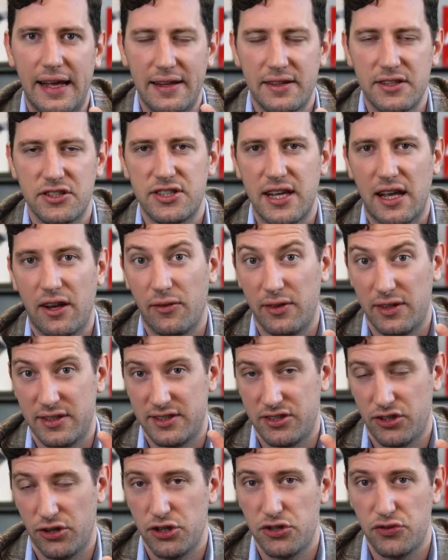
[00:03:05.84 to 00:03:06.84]
Interseller will
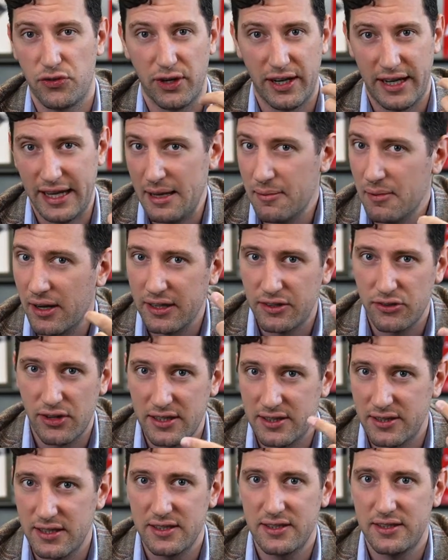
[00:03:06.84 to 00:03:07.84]
search for the email
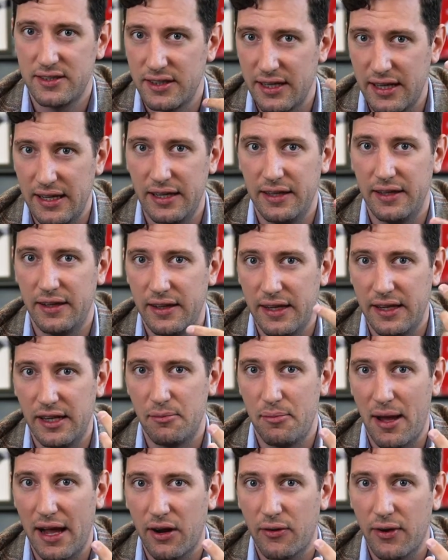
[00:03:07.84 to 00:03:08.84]
addresses in, in the
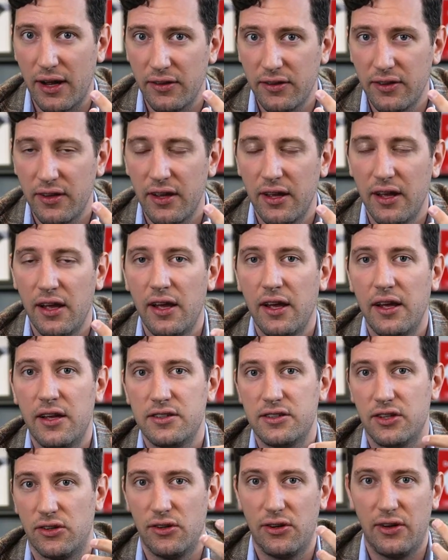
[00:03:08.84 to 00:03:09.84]
background.
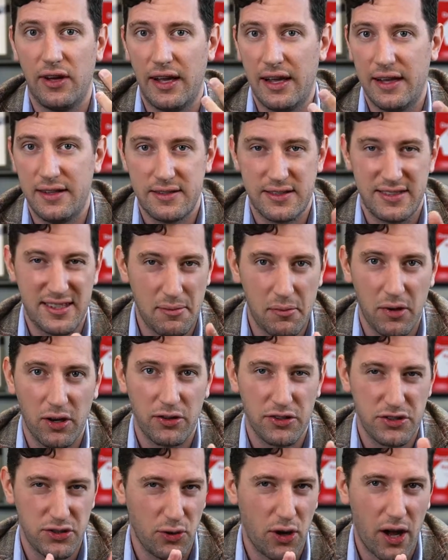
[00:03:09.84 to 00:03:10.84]
So it's similar
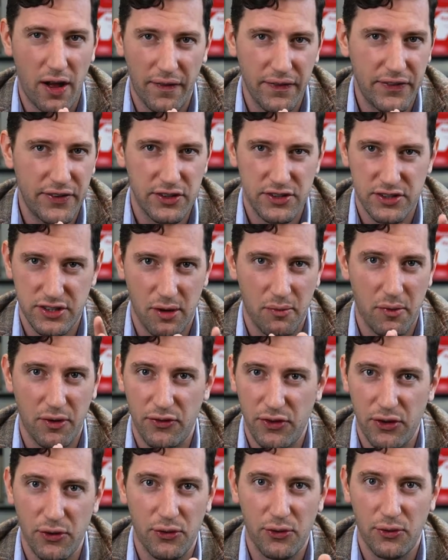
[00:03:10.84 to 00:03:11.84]
to Hunter. Some
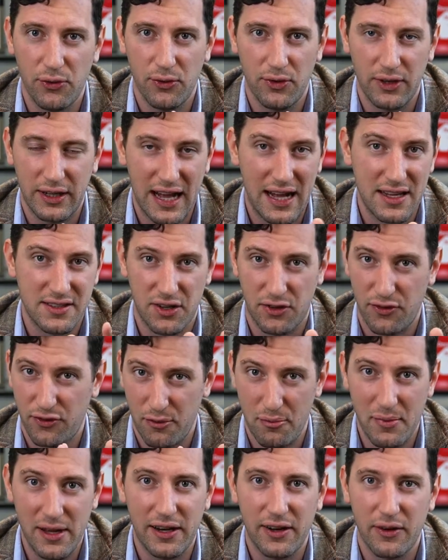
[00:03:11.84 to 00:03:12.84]
of you guys are
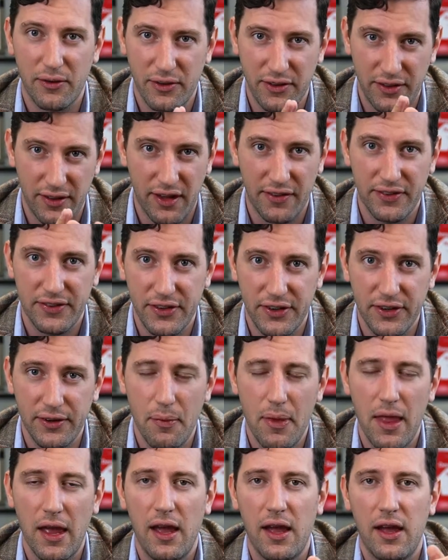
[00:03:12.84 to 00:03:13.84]
familiar with
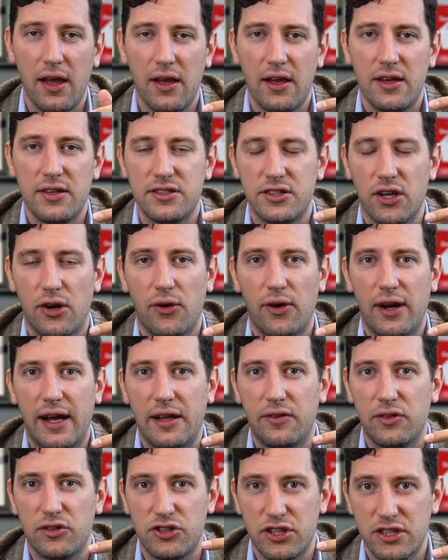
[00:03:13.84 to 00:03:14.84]
Hunter. So
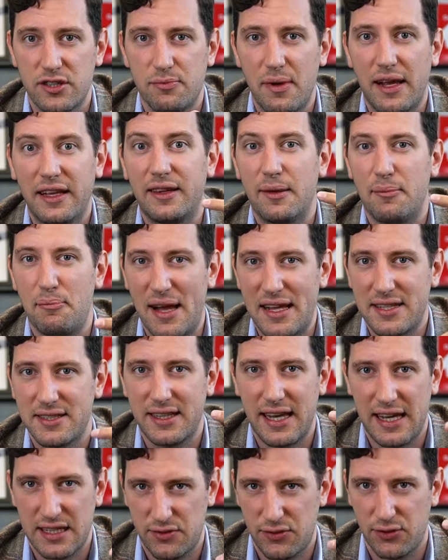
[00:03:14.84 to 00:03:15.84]
it will just make the best
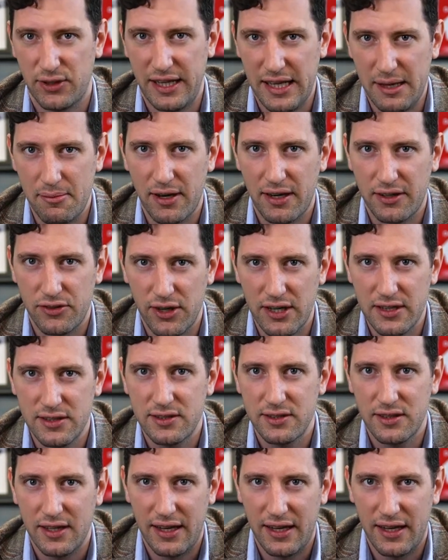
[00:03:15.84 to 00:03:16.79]
guess for the email address.